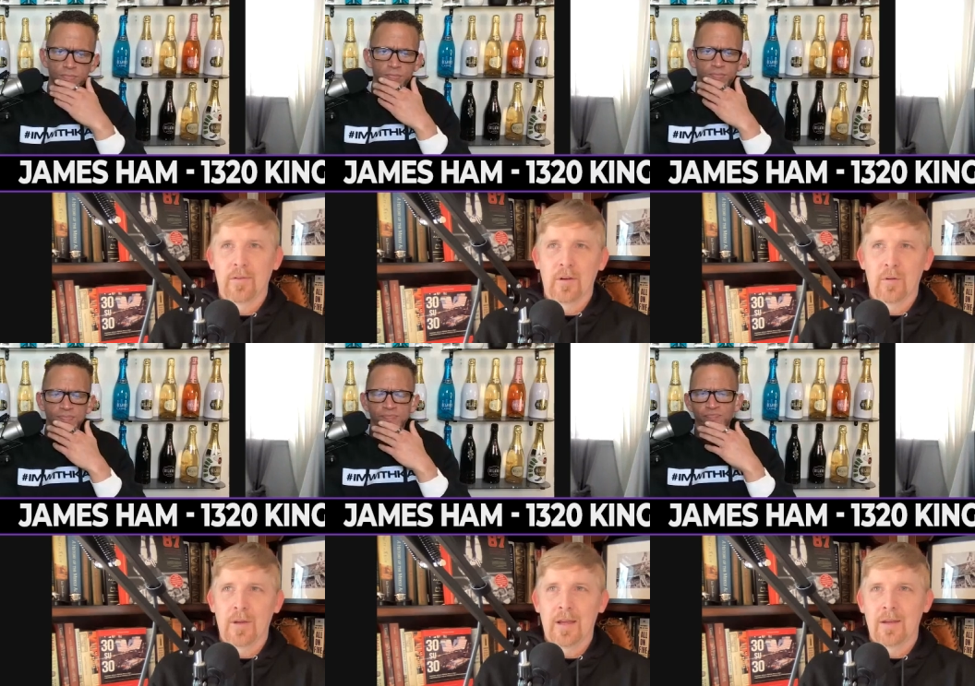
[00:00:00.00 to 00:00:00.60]
Speaker 1: And, you
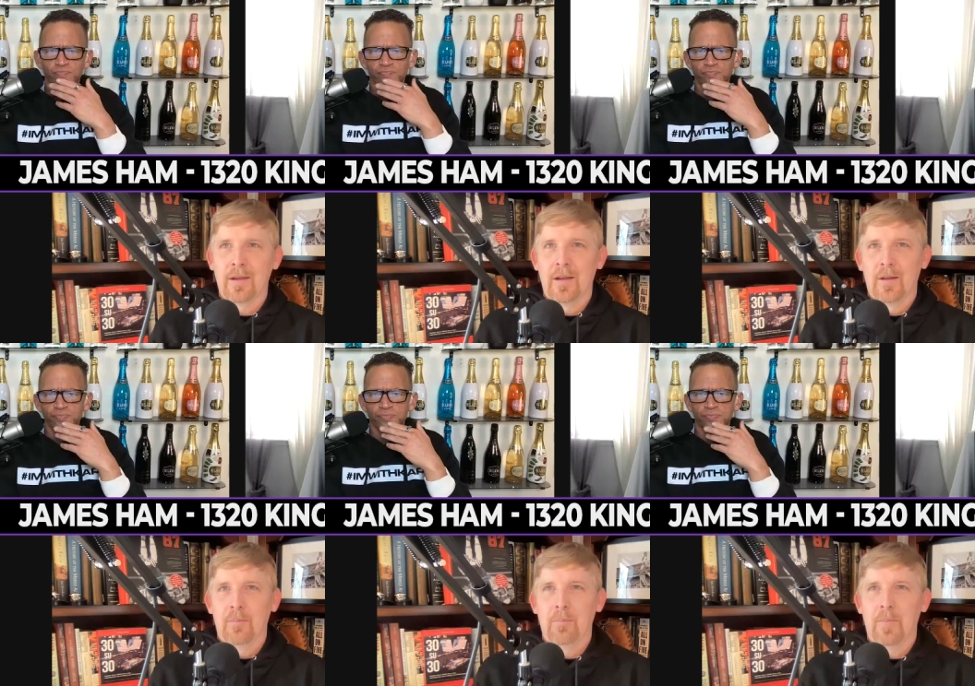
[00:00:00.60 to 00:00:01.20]
know, he had
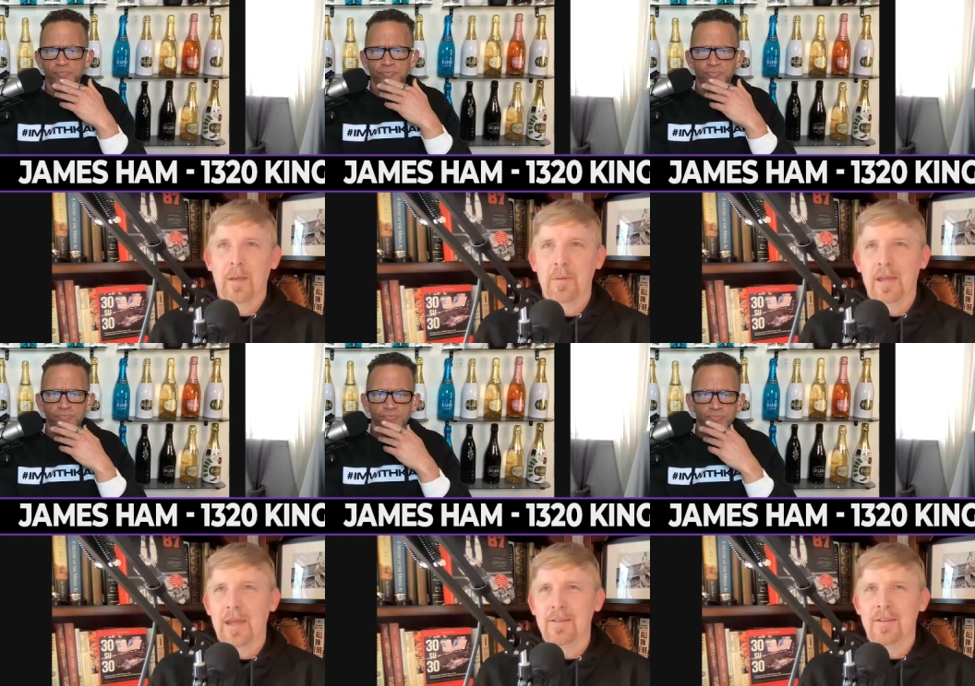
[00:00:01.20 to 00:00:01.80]

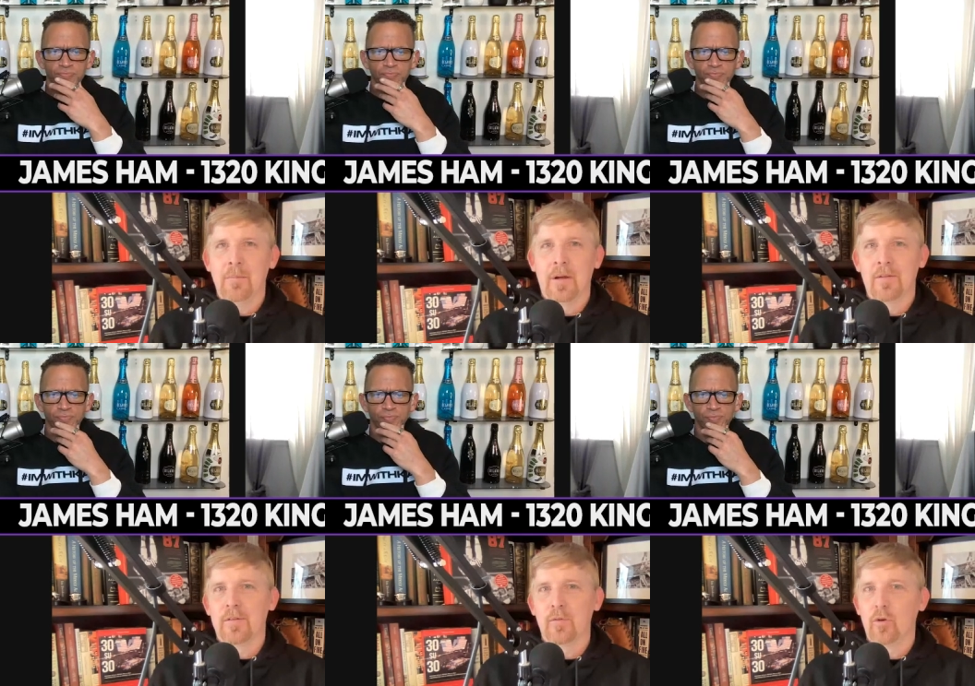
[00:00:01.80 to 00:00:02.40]
maybe eighteen
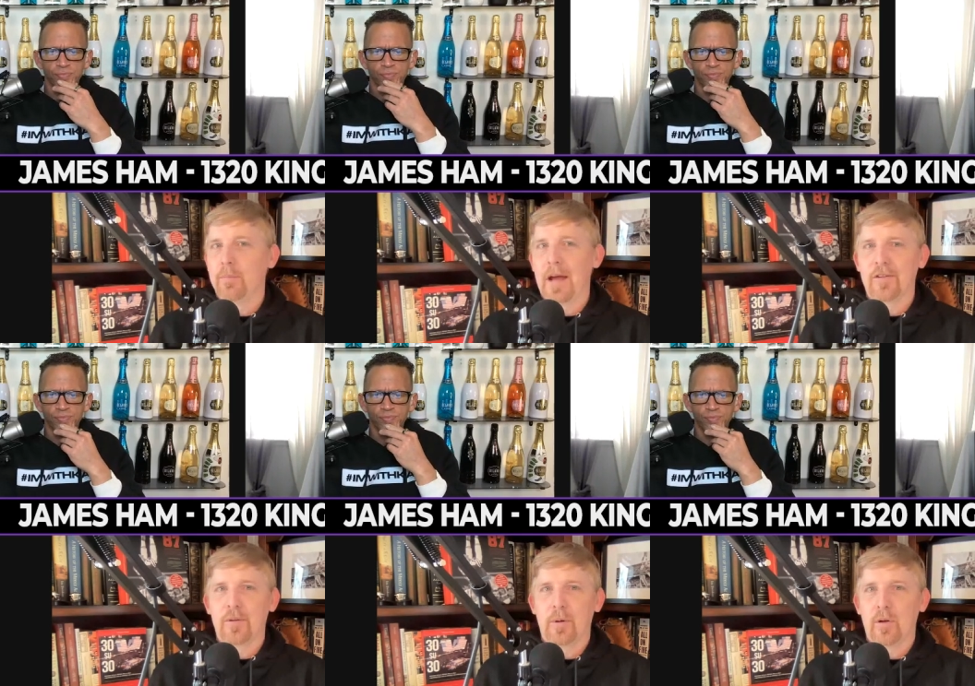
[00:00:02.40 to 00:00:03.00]
months of good
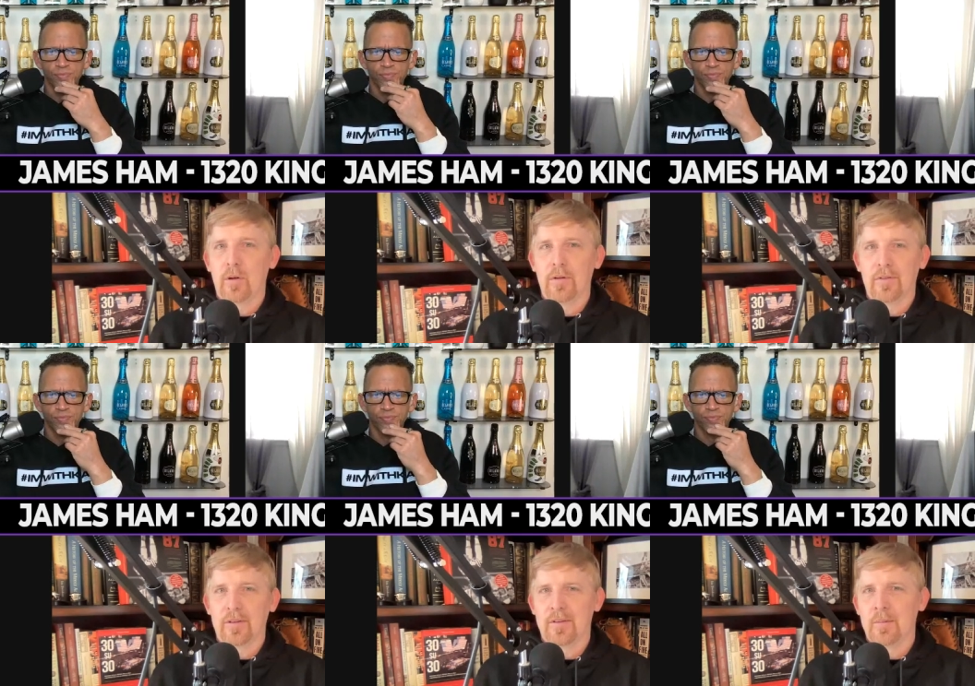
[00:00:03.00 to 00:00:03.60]
basketball or
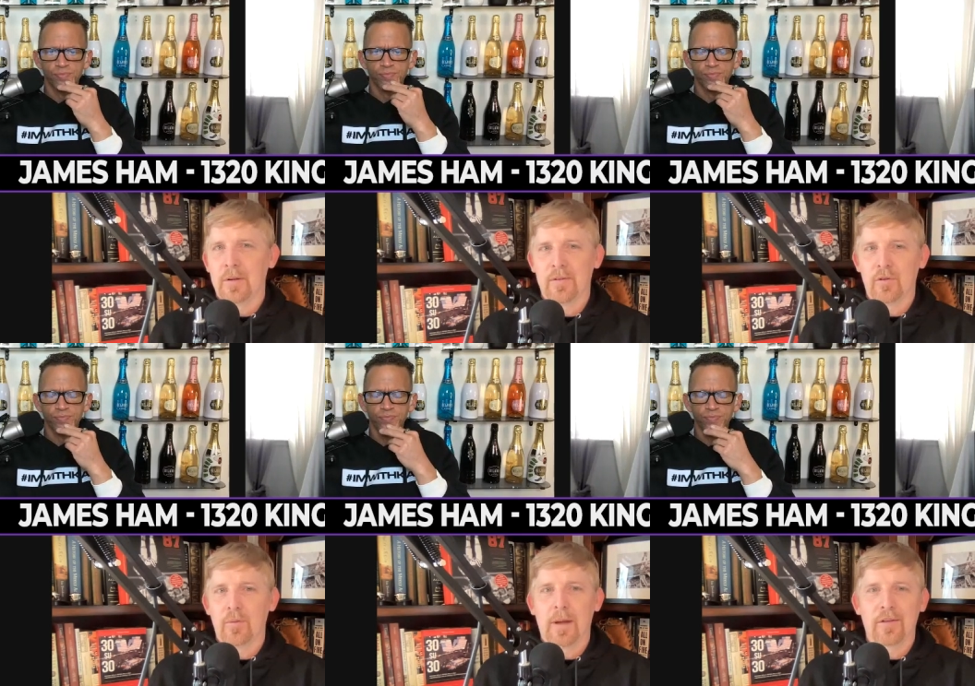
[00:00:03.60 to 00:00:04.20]
sixteen months of
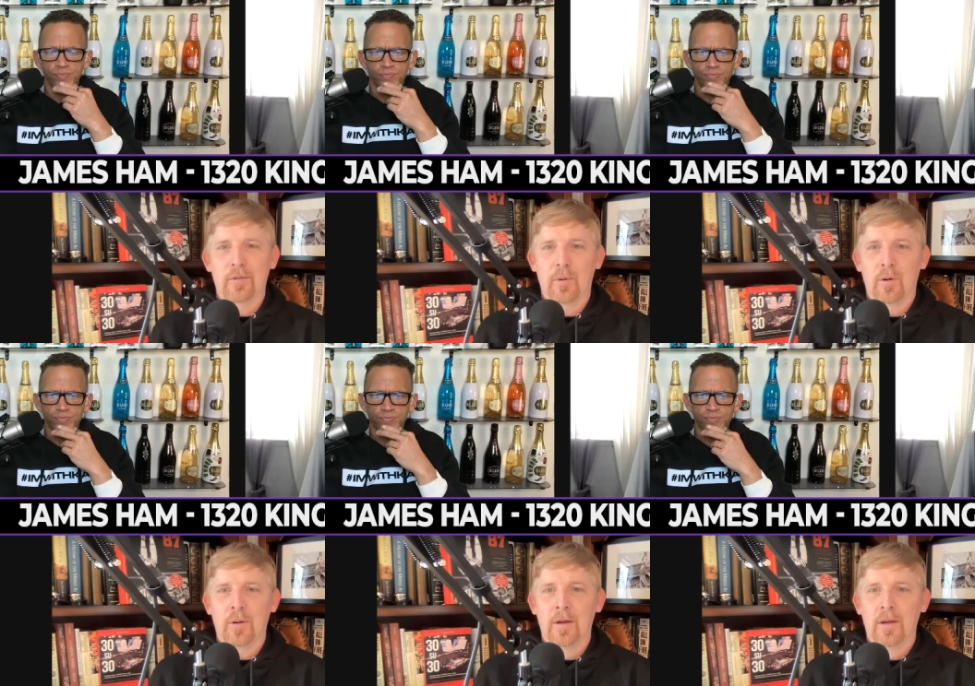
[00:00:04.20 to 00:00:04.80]
good
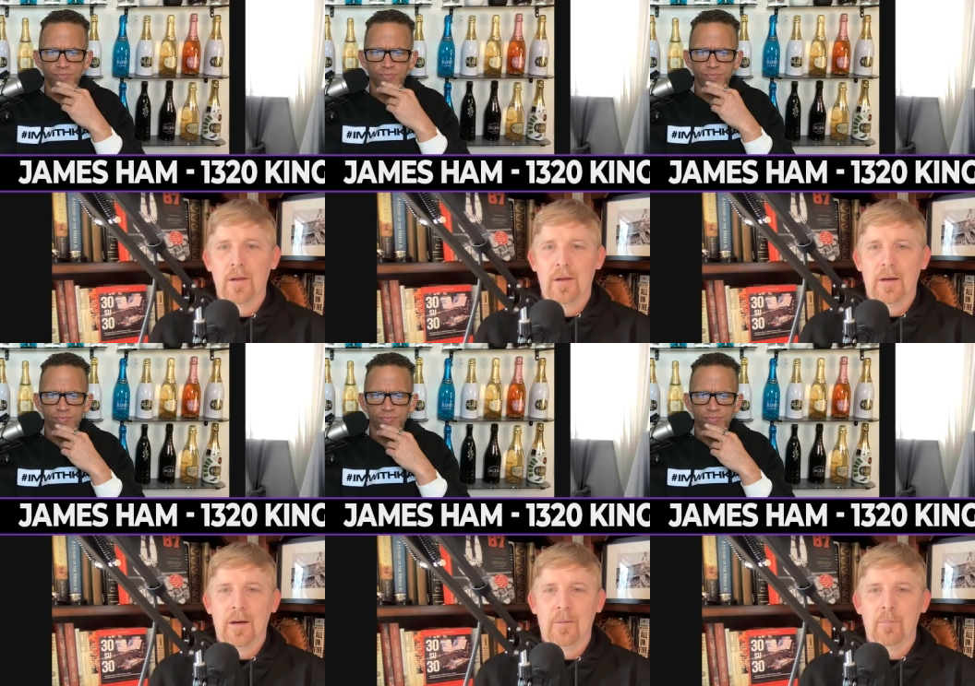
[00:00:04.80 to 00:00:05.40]
basketball.
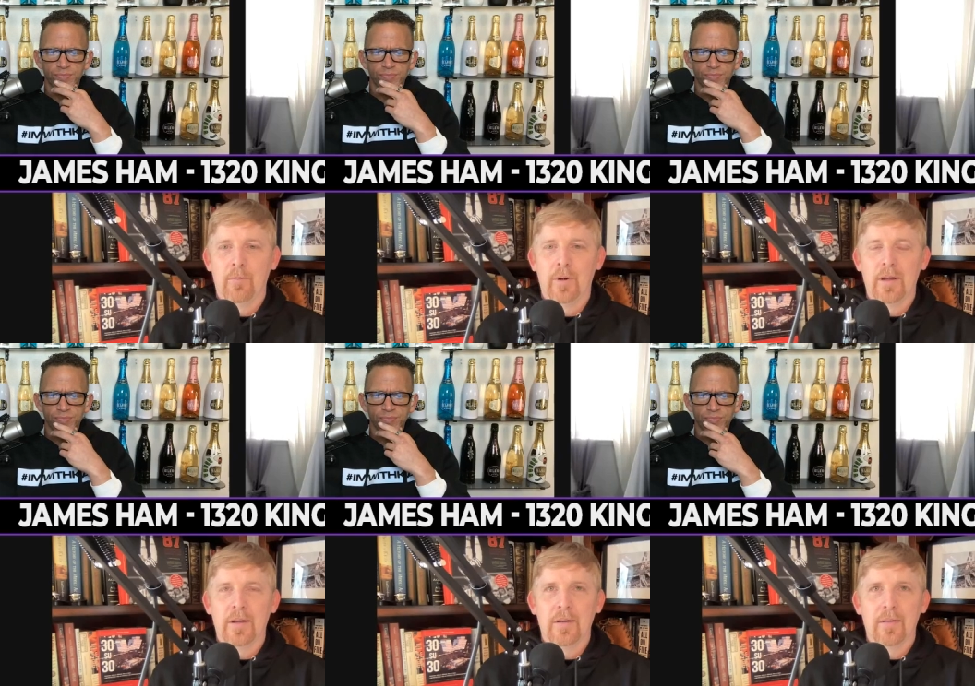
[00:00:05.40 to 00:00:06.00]
Um,
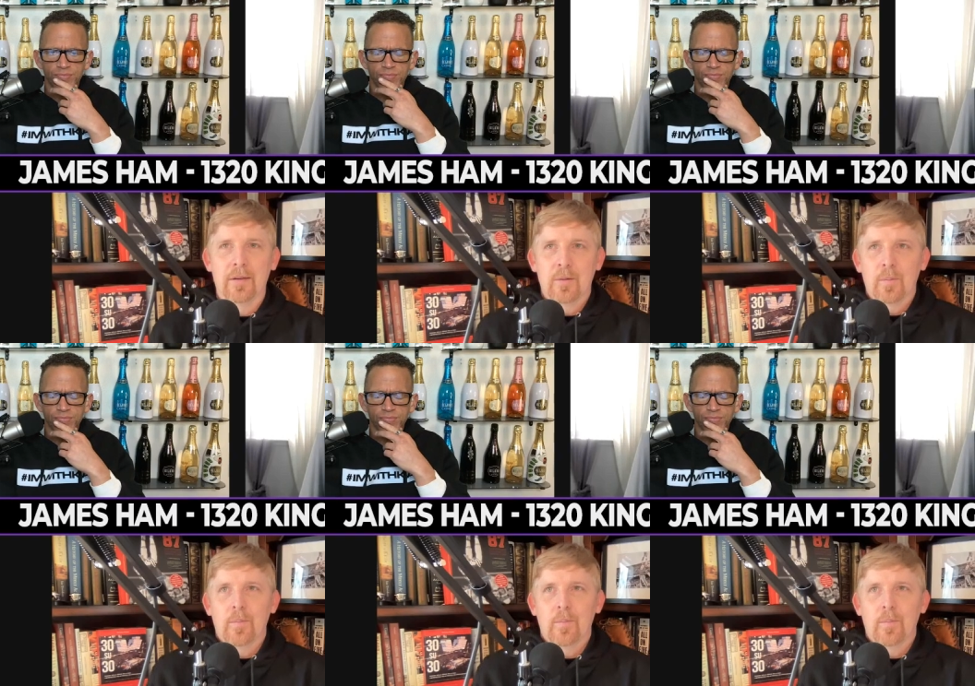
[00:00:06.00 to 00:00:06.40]
but, like,